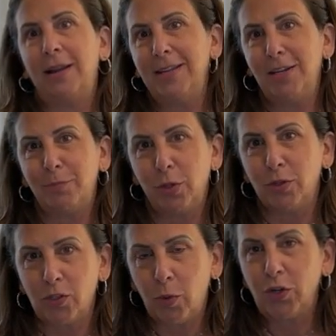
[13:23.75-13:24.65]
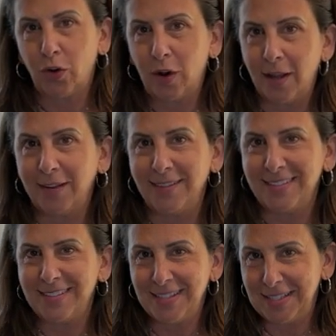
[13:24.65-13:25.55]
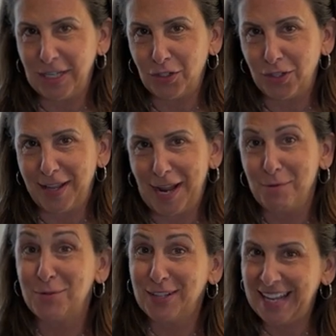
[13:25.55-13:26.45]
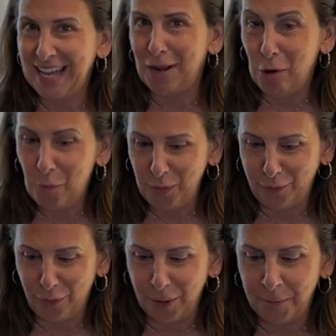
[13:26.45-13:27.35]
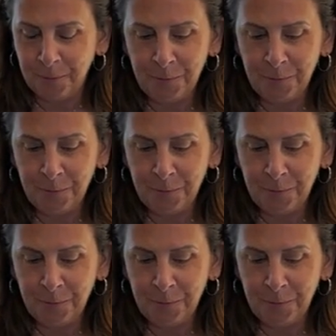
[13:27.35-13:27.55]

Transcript: I need to put a sweatshirt on sensation that I was really kind of hoping for.